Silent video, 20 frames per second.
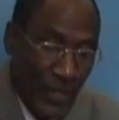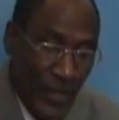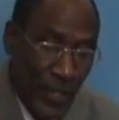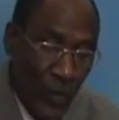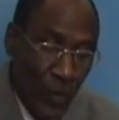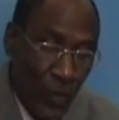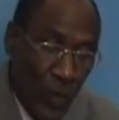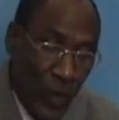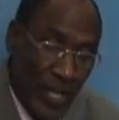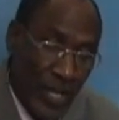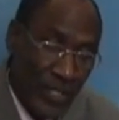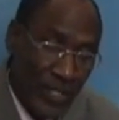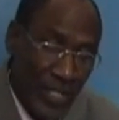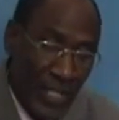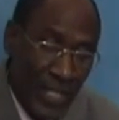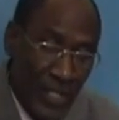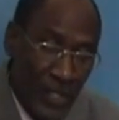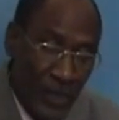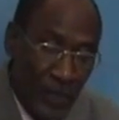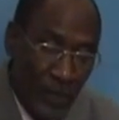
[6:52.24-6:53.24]
The worst
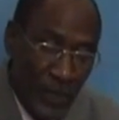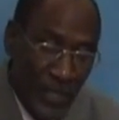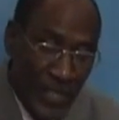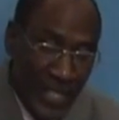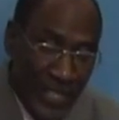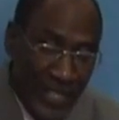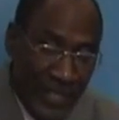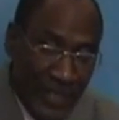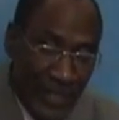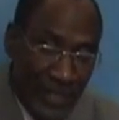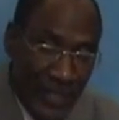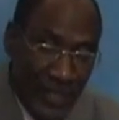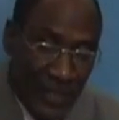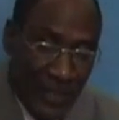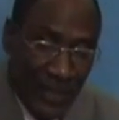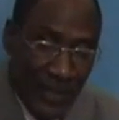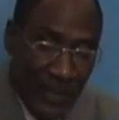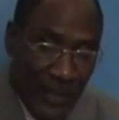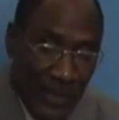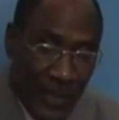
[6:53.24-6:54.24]

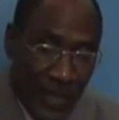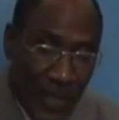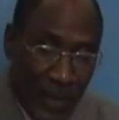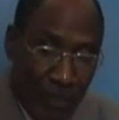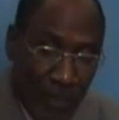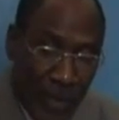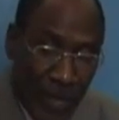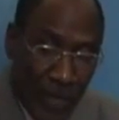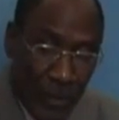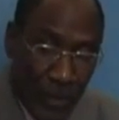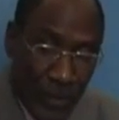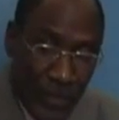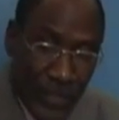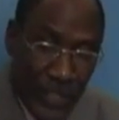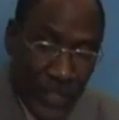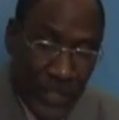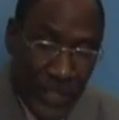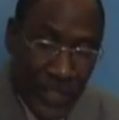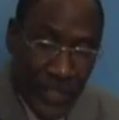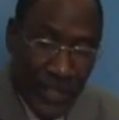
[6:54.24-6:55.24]
experience the
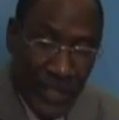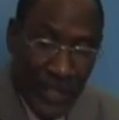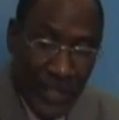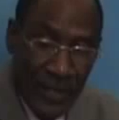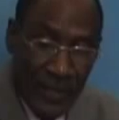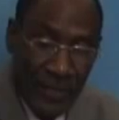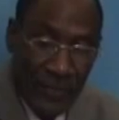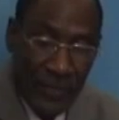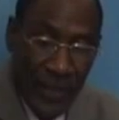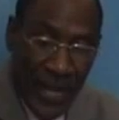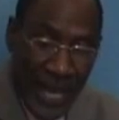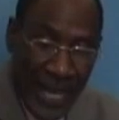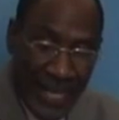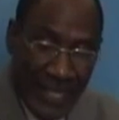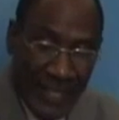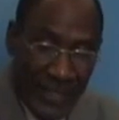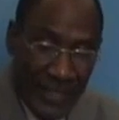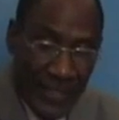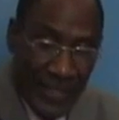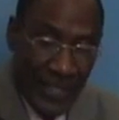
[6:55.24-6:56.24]
Barotses have
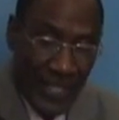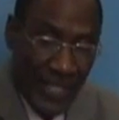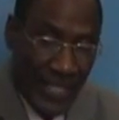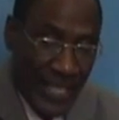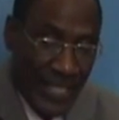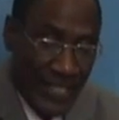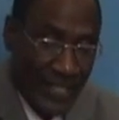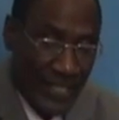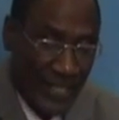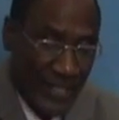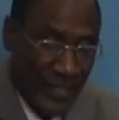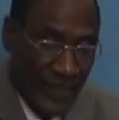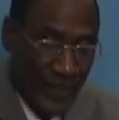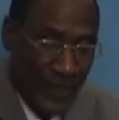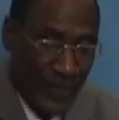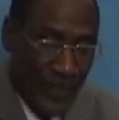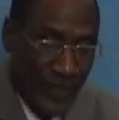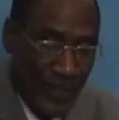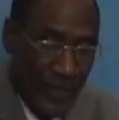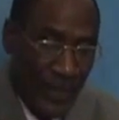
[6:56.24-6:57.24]
had is that
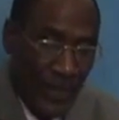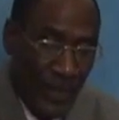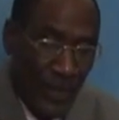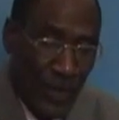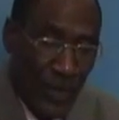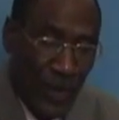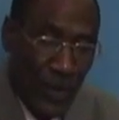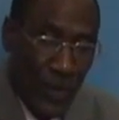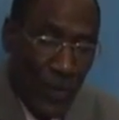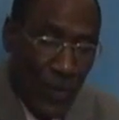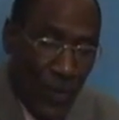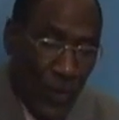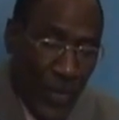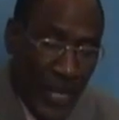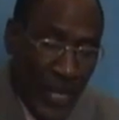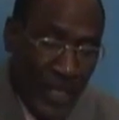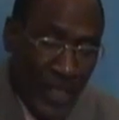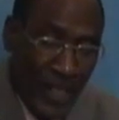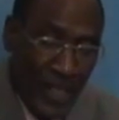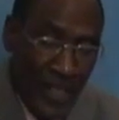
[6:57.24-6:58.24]

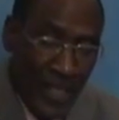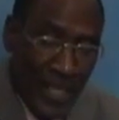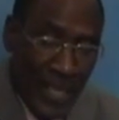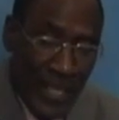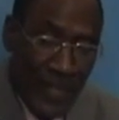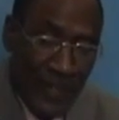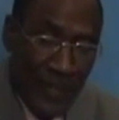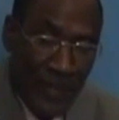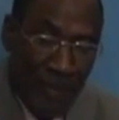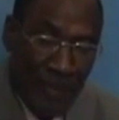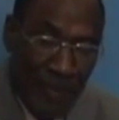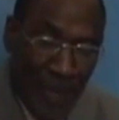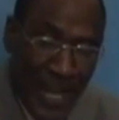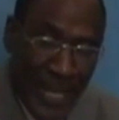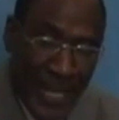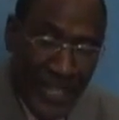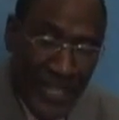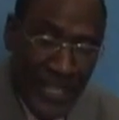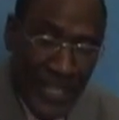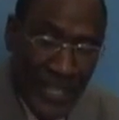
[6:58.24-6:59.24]
when they
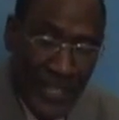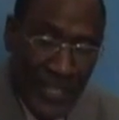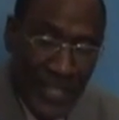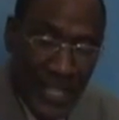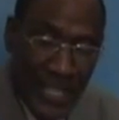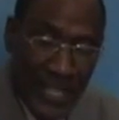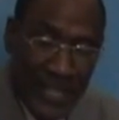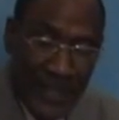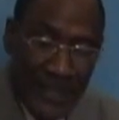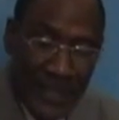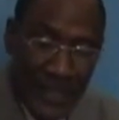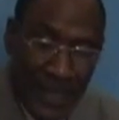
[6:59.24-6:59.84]
reminded the